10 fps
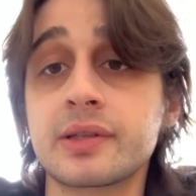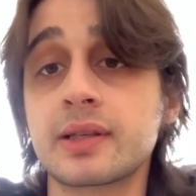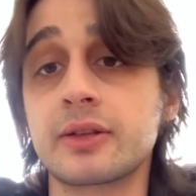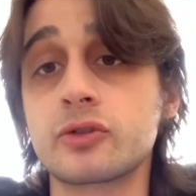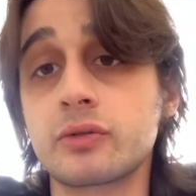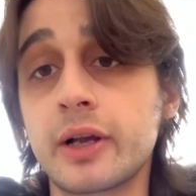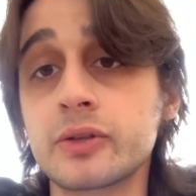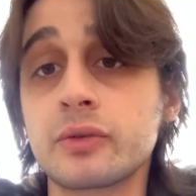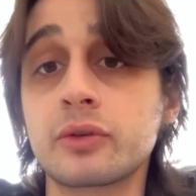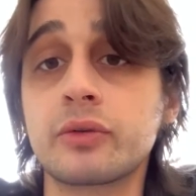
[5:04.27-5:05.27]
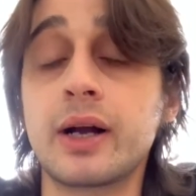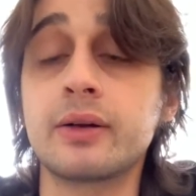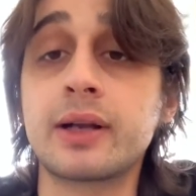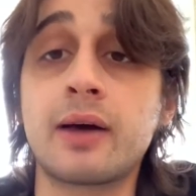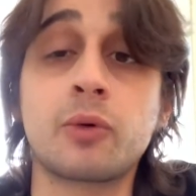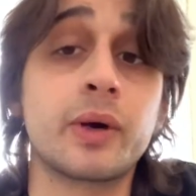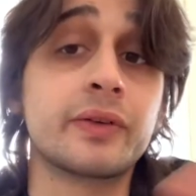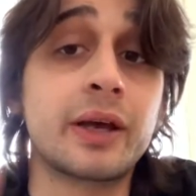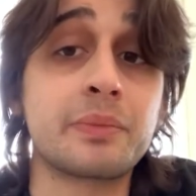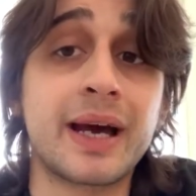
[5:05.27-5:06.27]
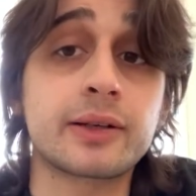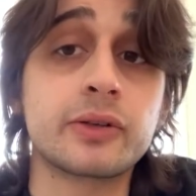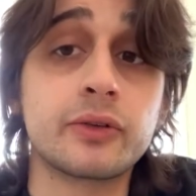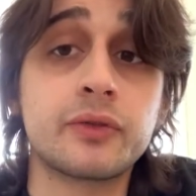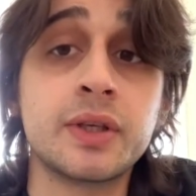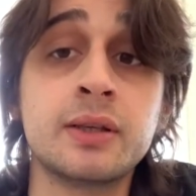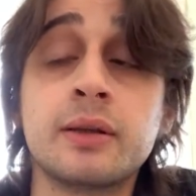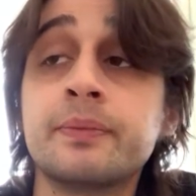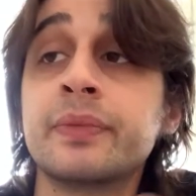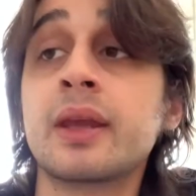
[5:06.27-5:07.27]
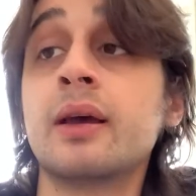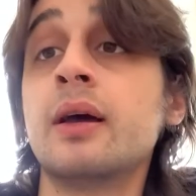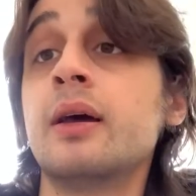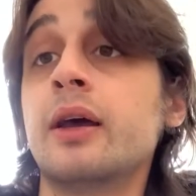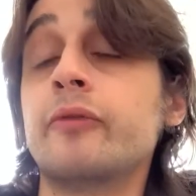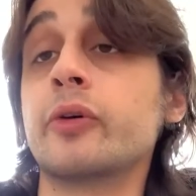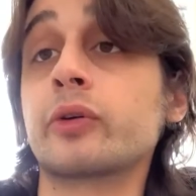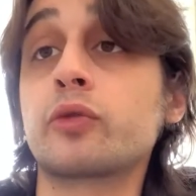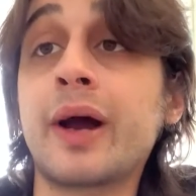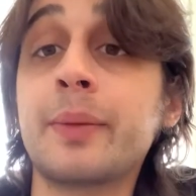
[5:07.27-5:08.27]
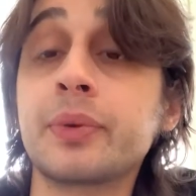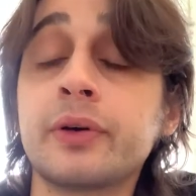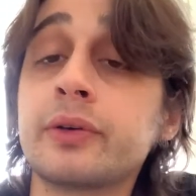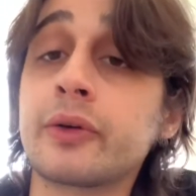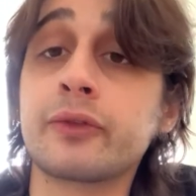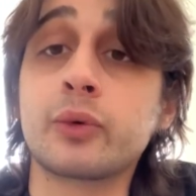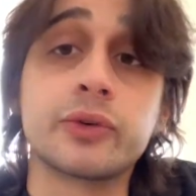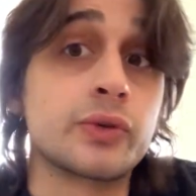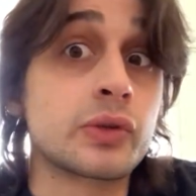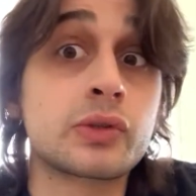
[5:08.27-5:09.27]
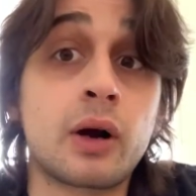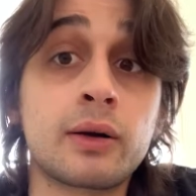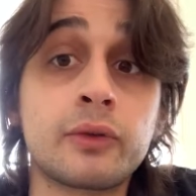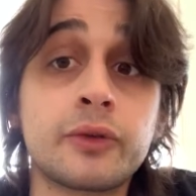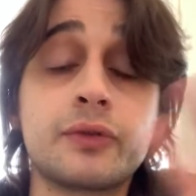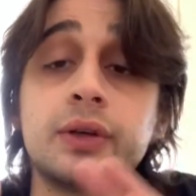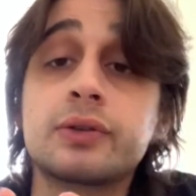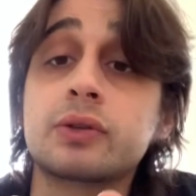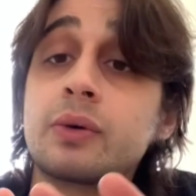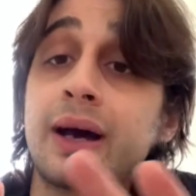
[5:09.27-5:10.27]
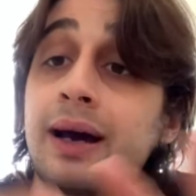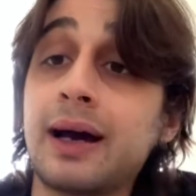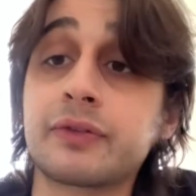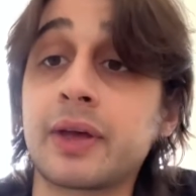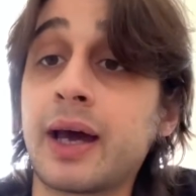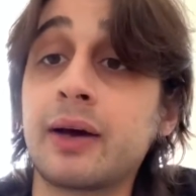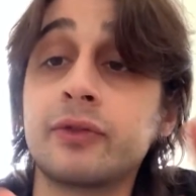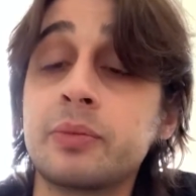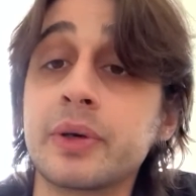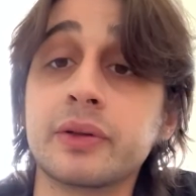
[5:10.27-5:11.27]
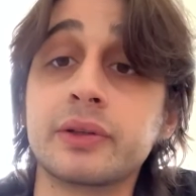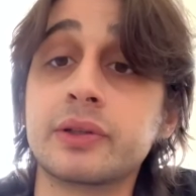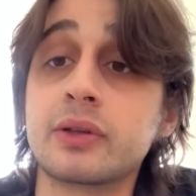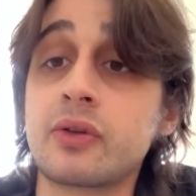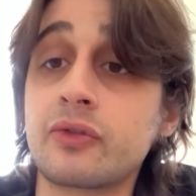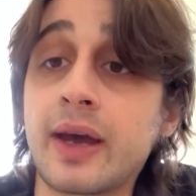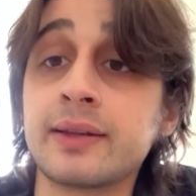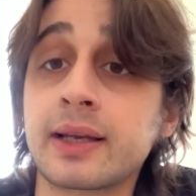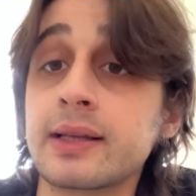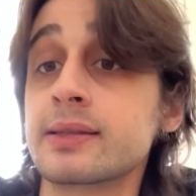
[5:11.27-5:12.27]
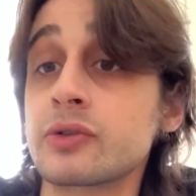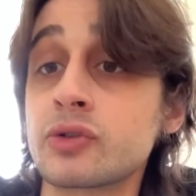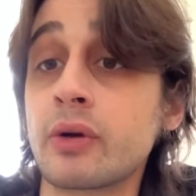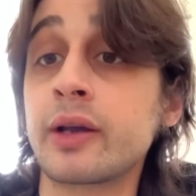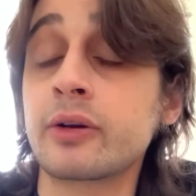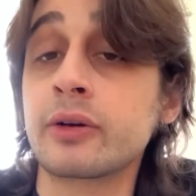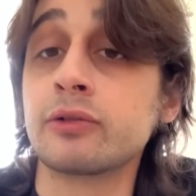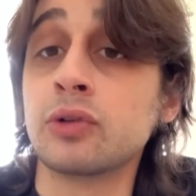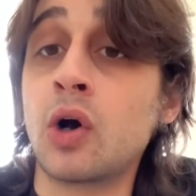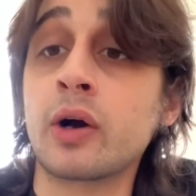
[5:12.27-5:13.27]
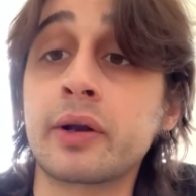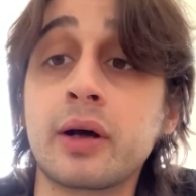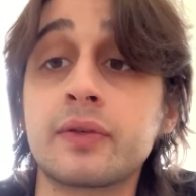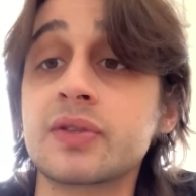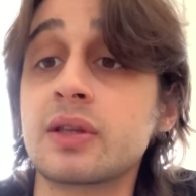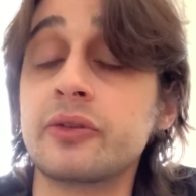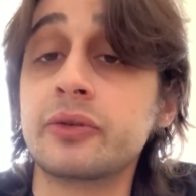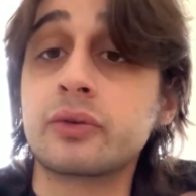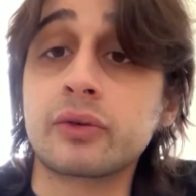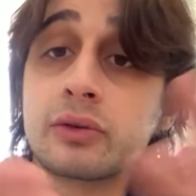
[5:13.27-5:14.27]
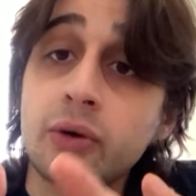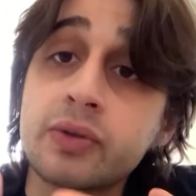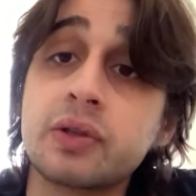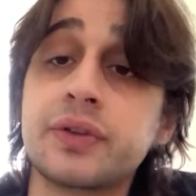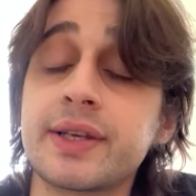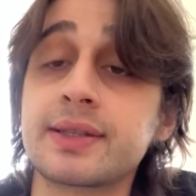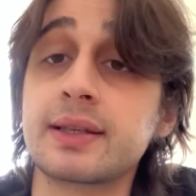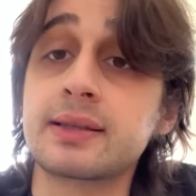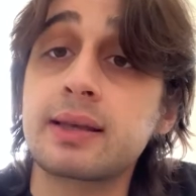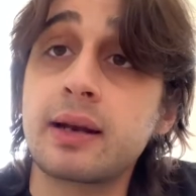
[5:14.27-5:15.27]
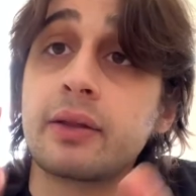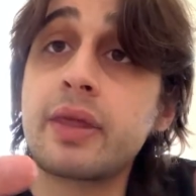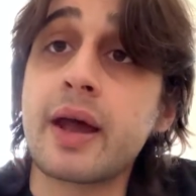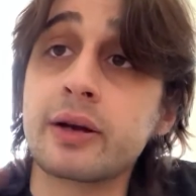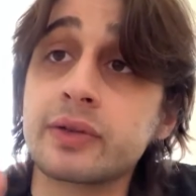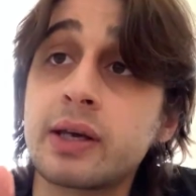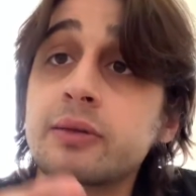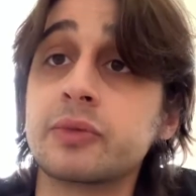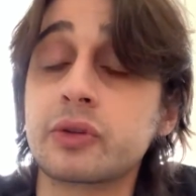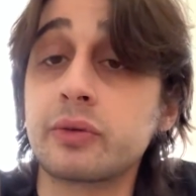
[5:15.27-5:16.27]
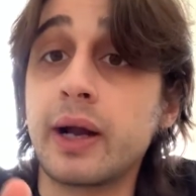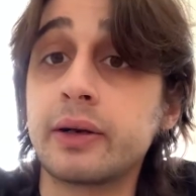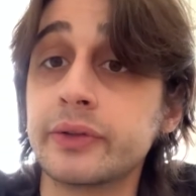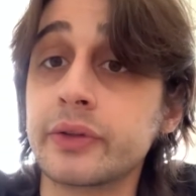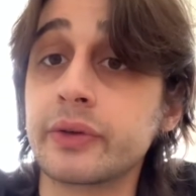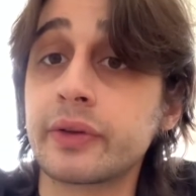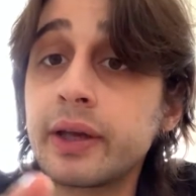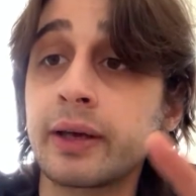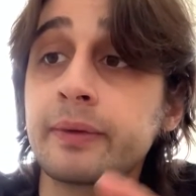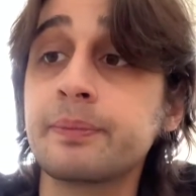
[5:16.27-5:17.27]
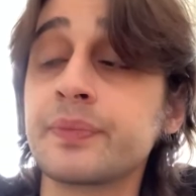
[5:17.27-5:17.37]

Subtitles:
against strikes on the ground, and have a way of getting back to your feet. If you're a grappler, of course, you start on your feet, so you have to have the ability to defend against a striker long enough so that you can close the distance, get in there, take him to the ground, and do your thing.